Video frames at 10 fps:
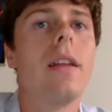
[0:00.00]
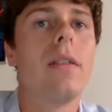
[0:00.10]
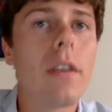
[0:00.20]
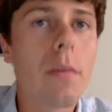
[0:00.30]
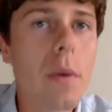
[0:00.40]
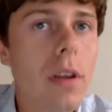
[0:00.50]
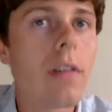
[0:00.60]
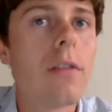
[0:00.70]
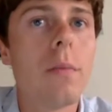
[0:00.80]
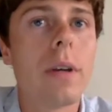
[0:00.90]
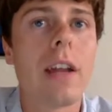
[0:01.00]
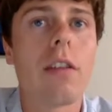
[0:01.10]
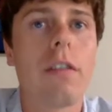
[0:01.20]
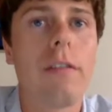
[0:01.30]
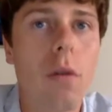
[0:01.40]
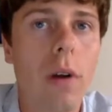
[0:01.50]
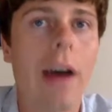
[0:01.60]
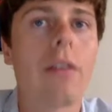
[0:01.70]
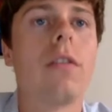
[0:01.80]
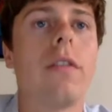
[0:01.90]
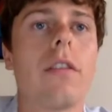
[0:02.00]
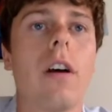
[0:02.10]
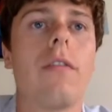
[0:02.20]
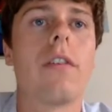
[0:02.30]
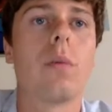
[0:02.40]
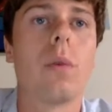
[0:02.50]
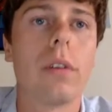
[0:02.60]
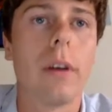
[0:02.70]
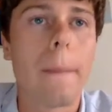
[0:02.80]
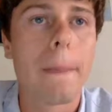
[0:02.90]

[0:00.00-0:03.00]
this material begins to fall out of the surface water.